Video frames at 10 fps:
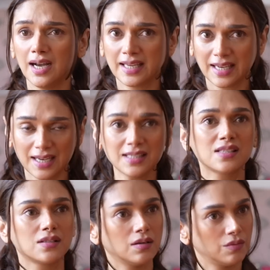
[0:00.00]
I
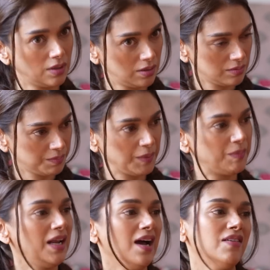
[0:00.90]
guess uh,
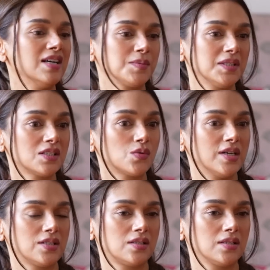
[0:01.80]
people have asked me this
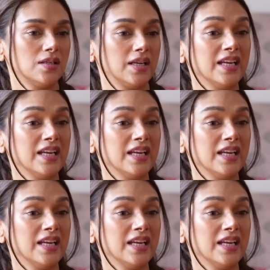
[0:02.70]
question